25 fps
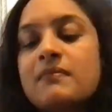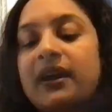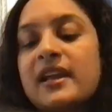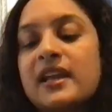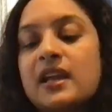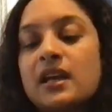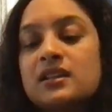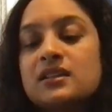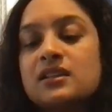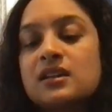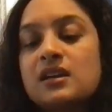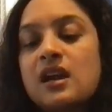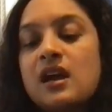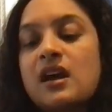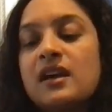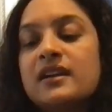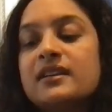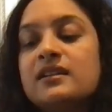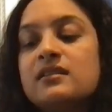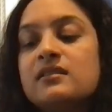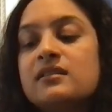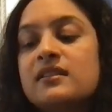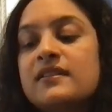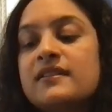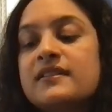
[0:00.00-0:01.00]
my other card
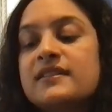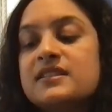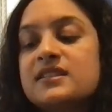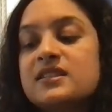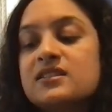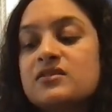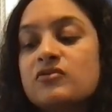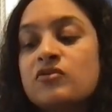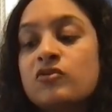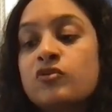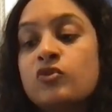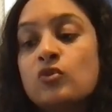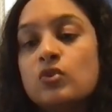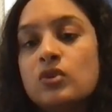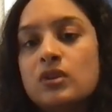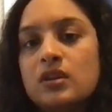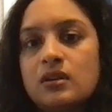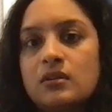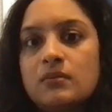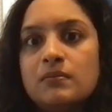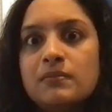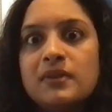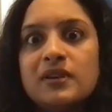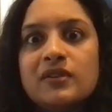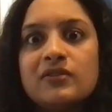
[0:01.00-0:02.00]
here is Fool.
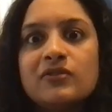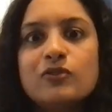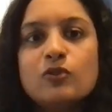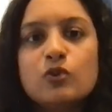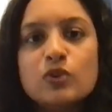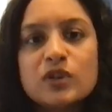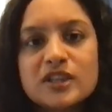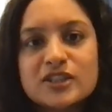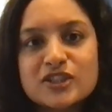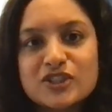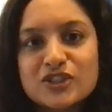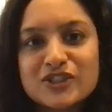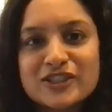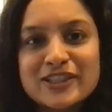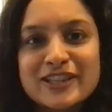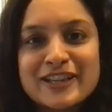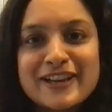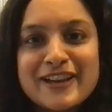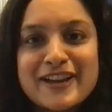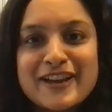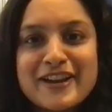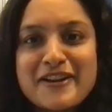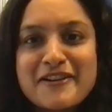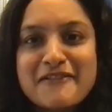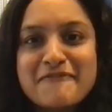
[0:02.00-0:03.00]
Be foolish,
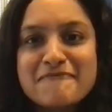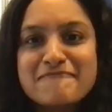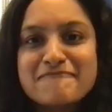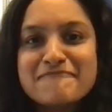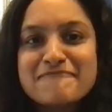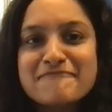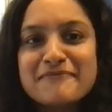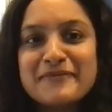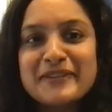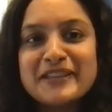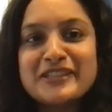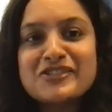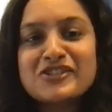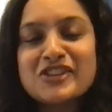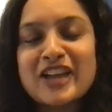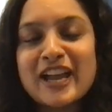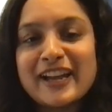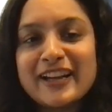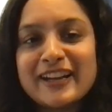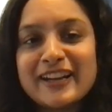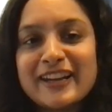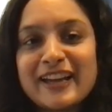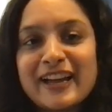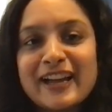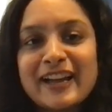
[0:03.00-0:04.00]
be
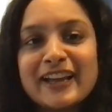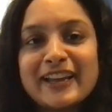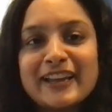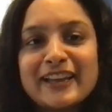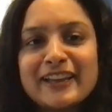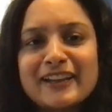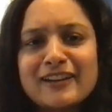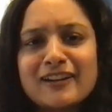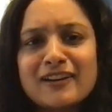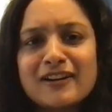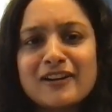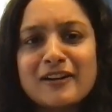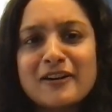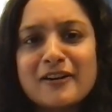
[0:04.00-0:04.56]
childlike,